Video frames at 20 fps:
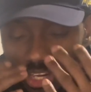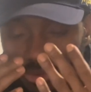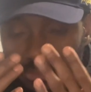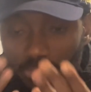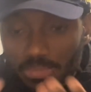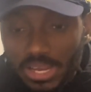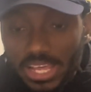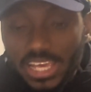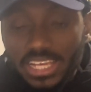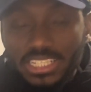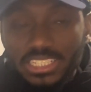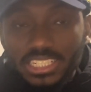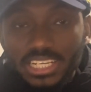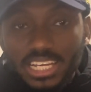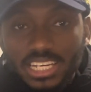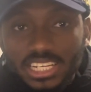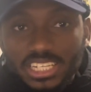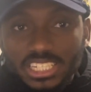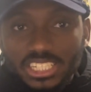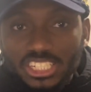the plate and
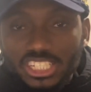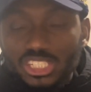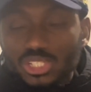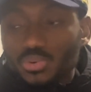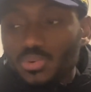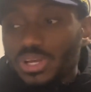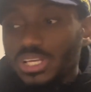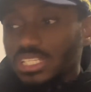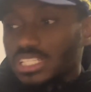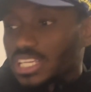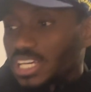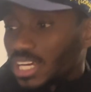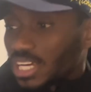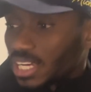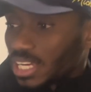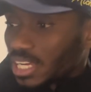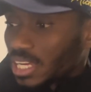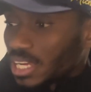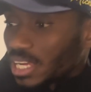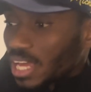then he just wasted,
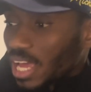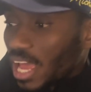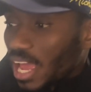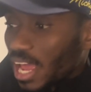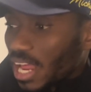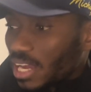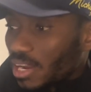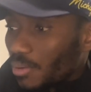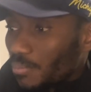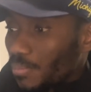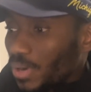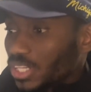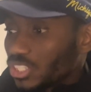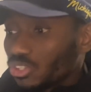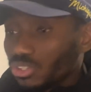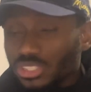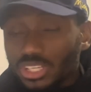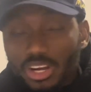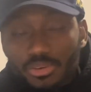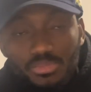and Macho
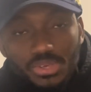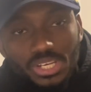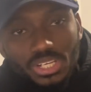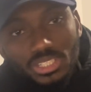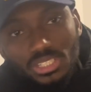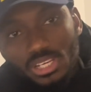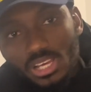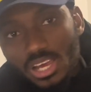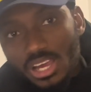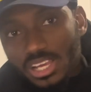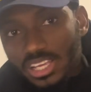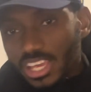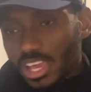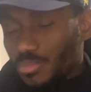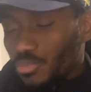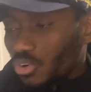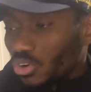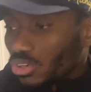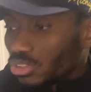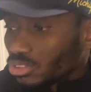Darmian
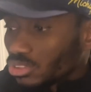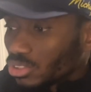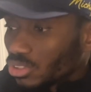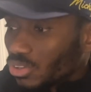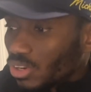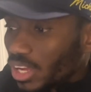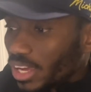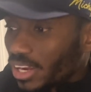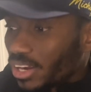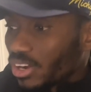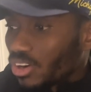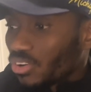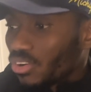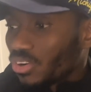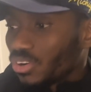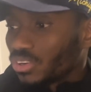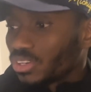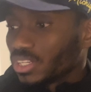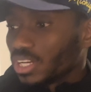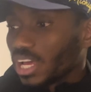came on too later
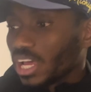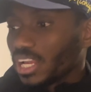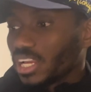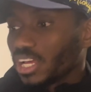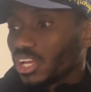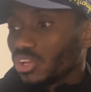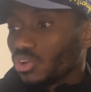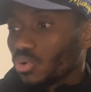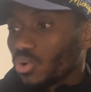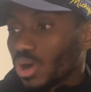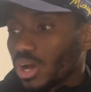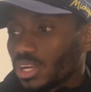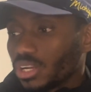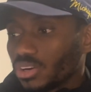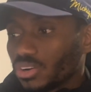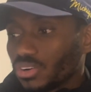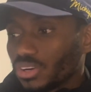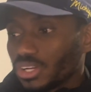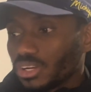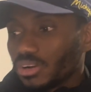on, and Johan
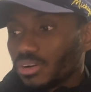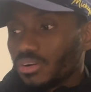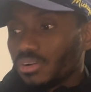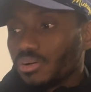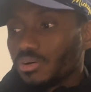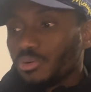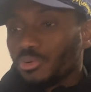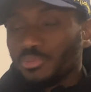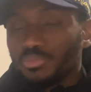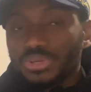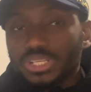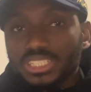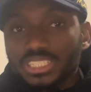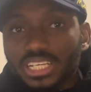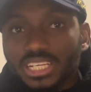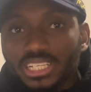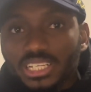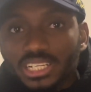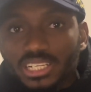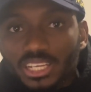Aurier
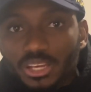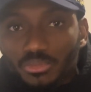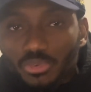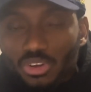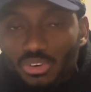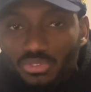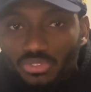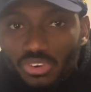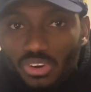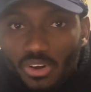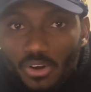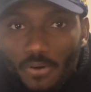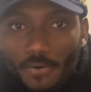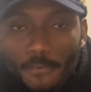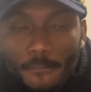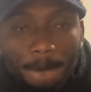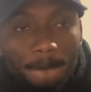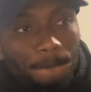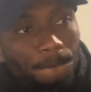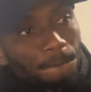Bisek came on
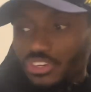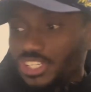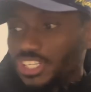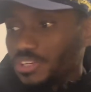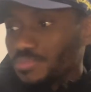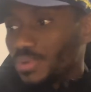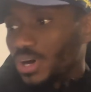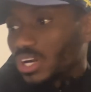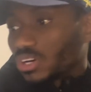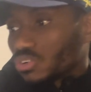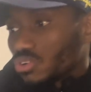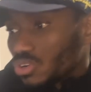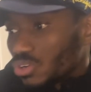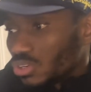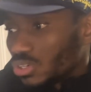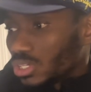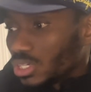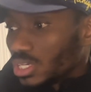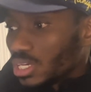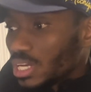for Di Marco.
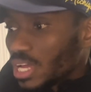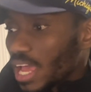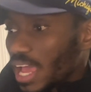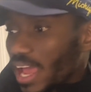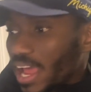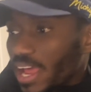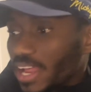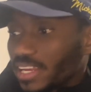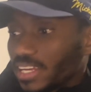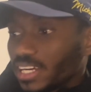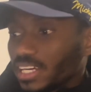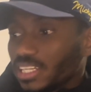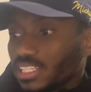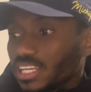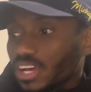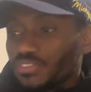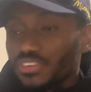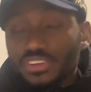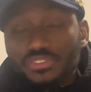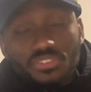And yeah,
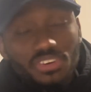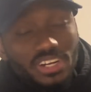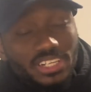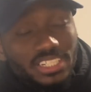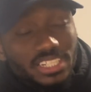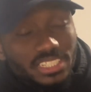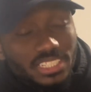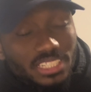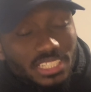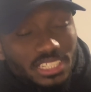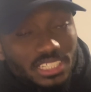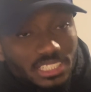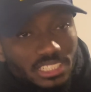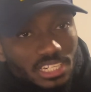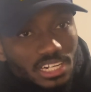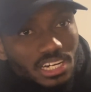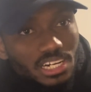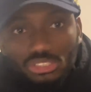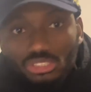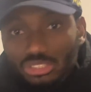David Fratesi
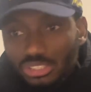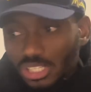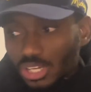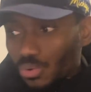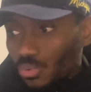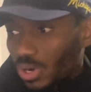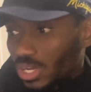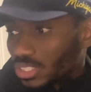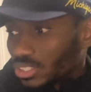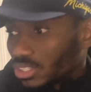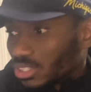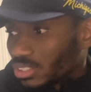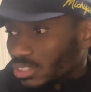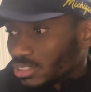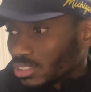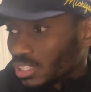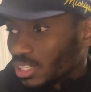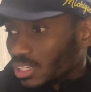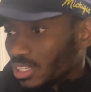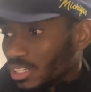too, he was on
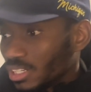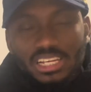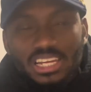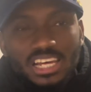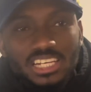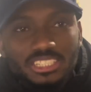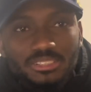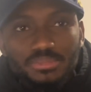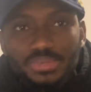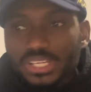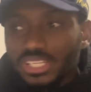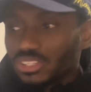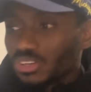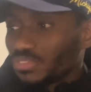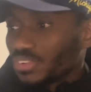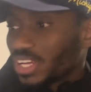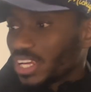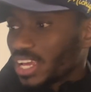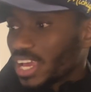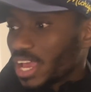the last minute of
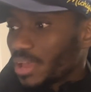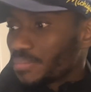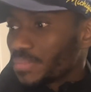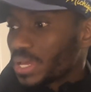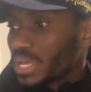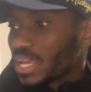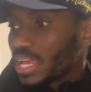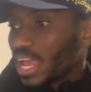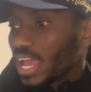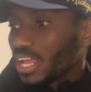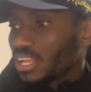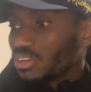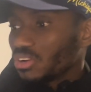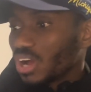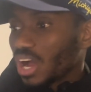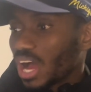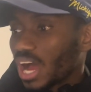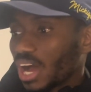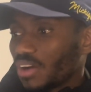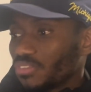the game. And you
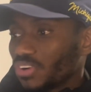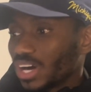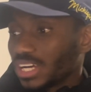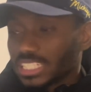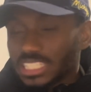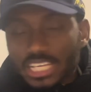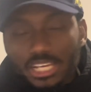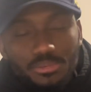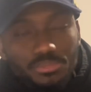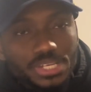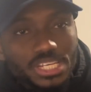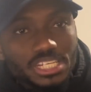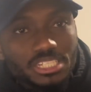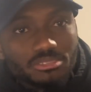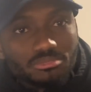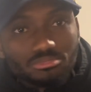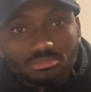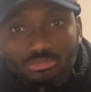have Acerbi,